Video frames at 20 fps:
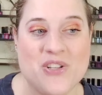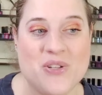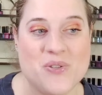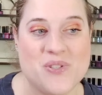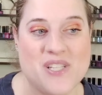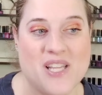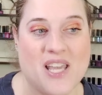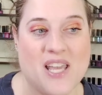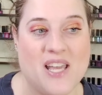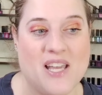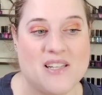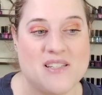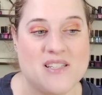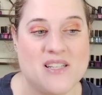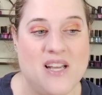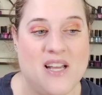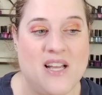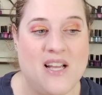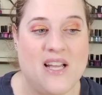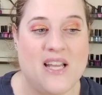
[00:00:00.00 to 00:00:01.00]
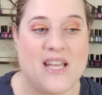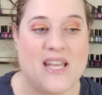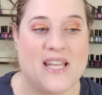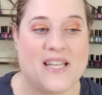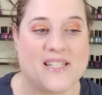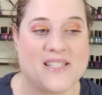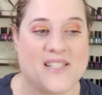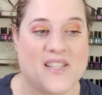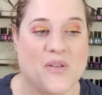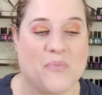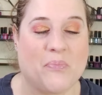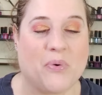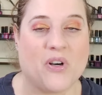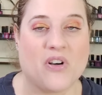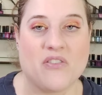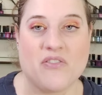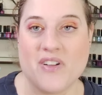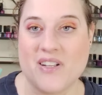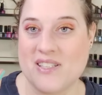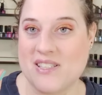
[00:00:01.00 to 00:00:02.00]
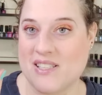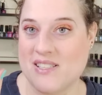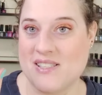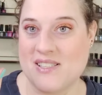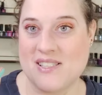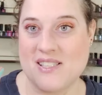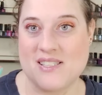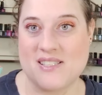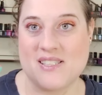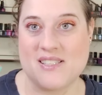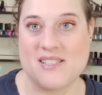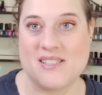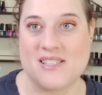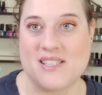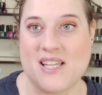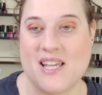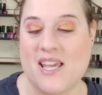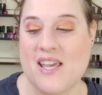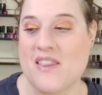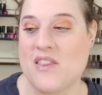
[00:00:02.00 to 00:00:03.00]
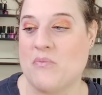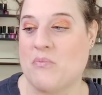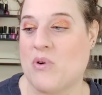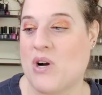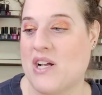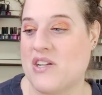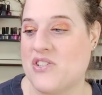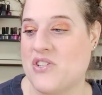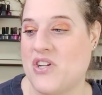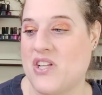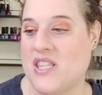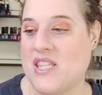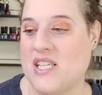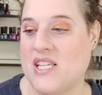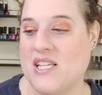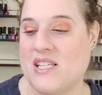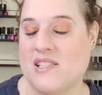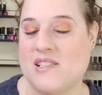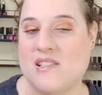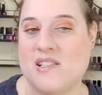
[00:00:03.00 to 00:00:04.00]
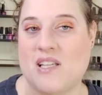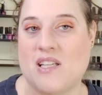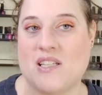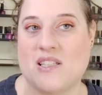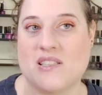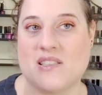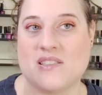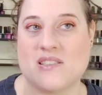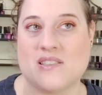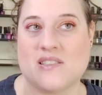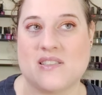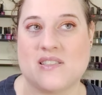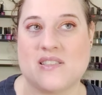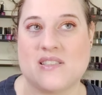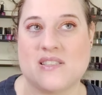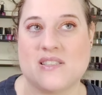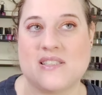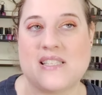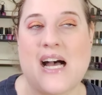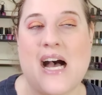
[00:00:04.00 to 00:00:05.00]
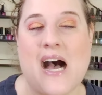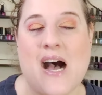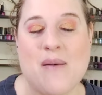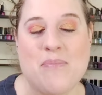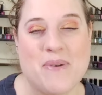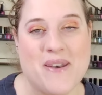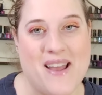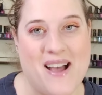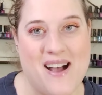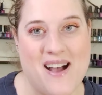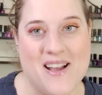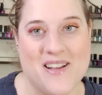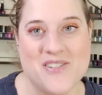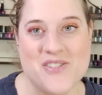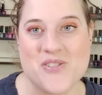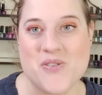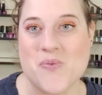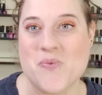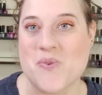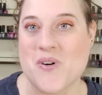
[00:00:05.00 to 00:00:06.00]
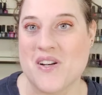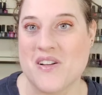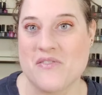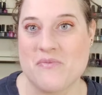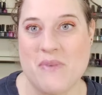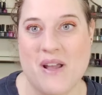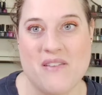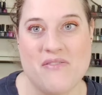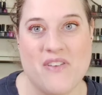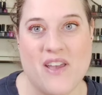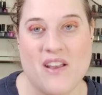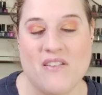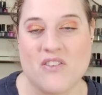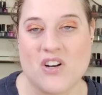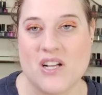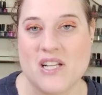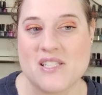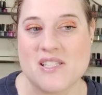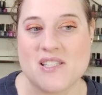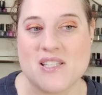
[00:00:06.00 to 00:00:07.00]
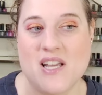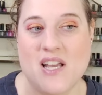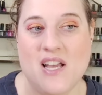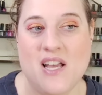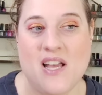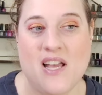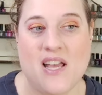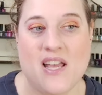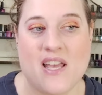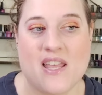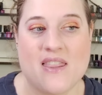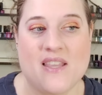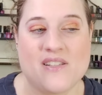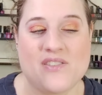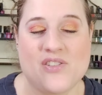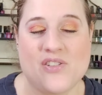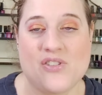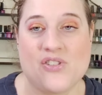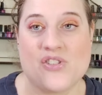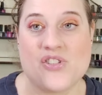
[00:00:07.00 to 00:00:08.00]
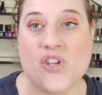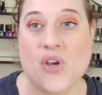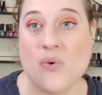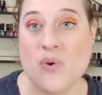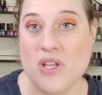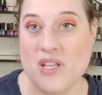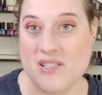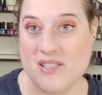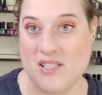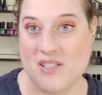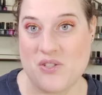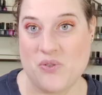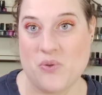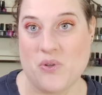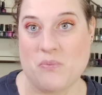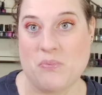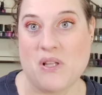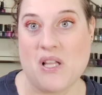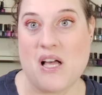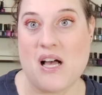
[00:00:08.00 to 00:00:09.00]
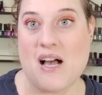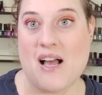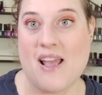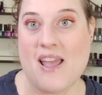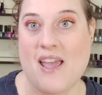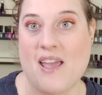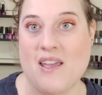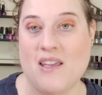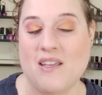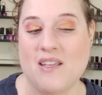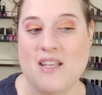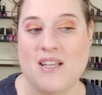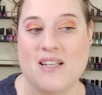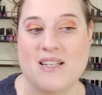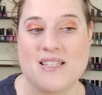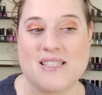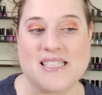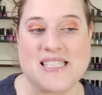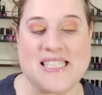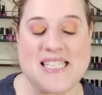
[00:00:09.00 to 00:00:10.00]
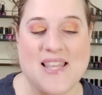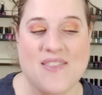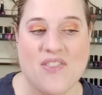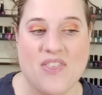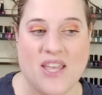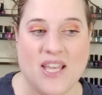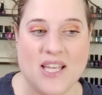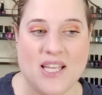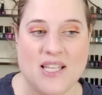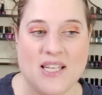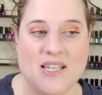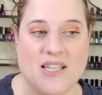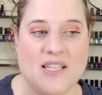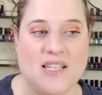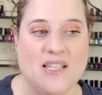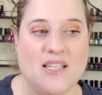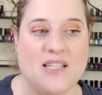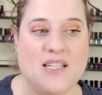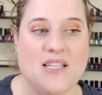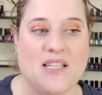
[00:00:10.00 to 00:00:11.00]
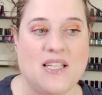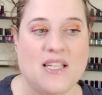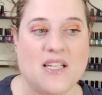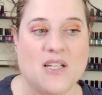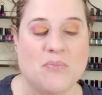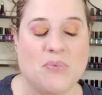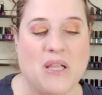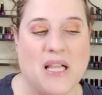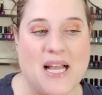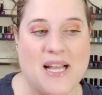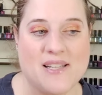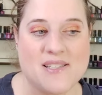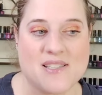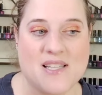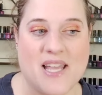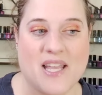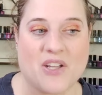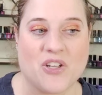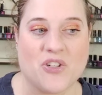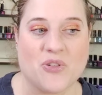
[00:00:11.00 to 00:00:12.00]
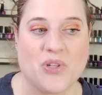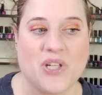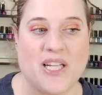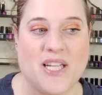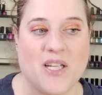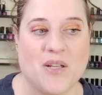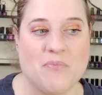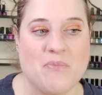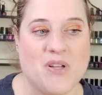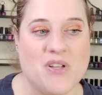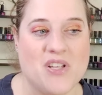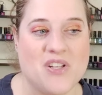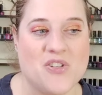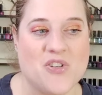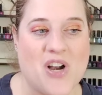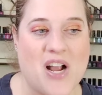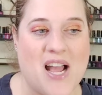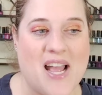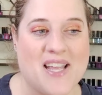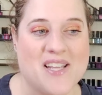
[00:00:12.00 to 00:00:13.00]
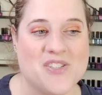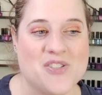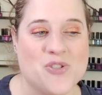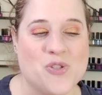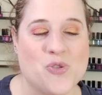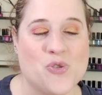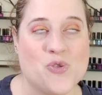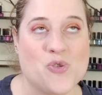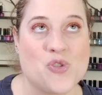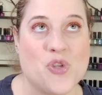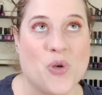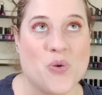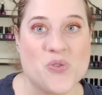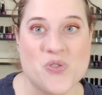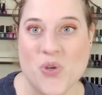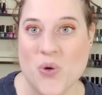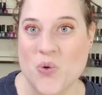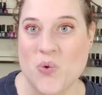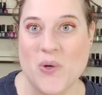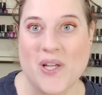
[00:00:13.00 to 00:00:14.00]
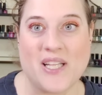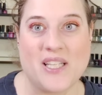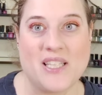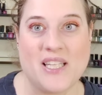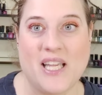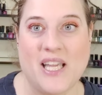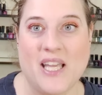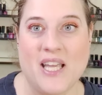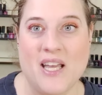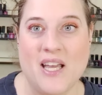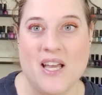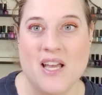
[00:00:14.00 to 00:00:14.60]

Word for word: using it. It's the perfect consistency. The brush on this is top notch, one of my favorites. This is so easy to apply. It is thin, it applies like a dream, it dries so, so quickly.